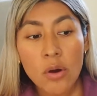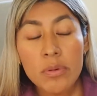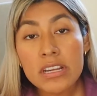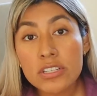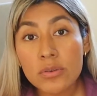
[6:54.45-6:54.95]

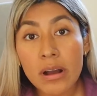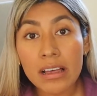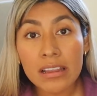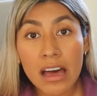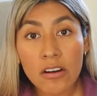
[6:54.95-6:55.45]
We do
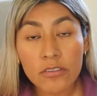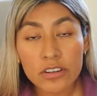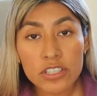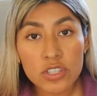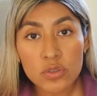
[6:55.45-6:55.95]
allow
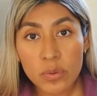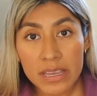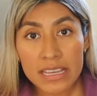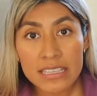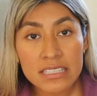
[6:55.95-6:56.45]
for
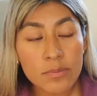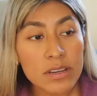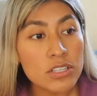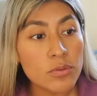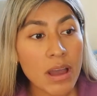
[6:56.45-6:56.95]
sweets,
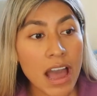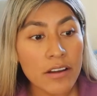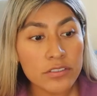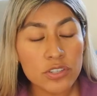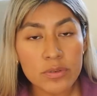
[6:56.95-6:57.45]
we do
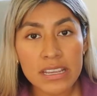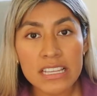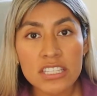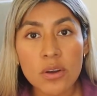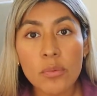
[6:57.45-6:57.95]
have
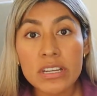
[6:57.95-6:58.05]
treats,